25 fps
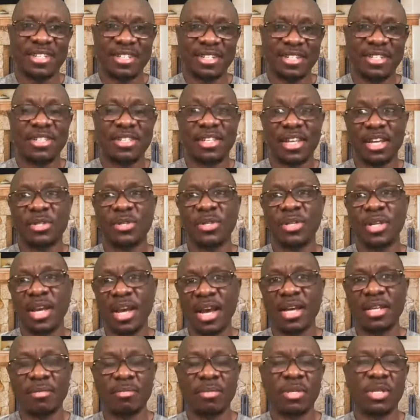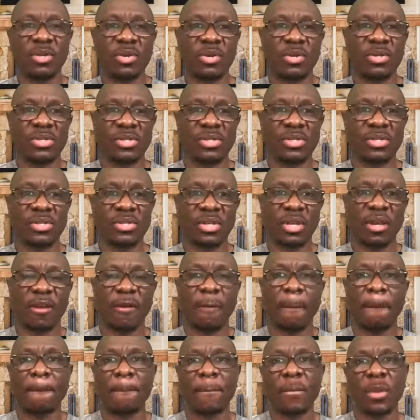Is actually hard because
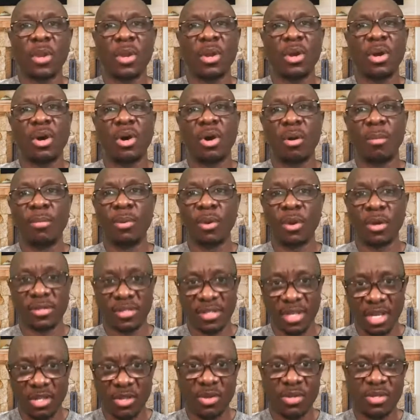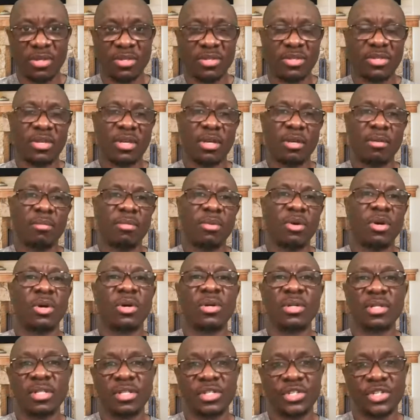all blogs are not the same,
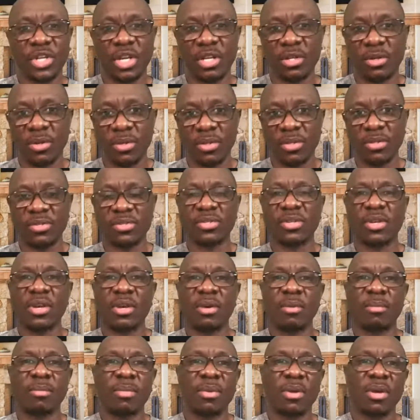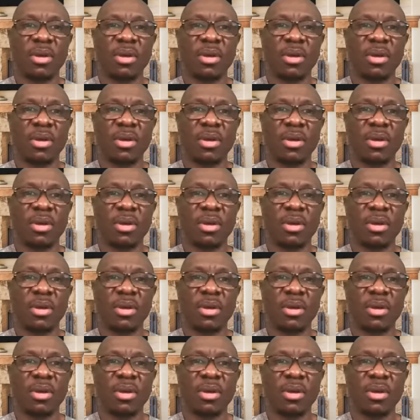all niche are not the same,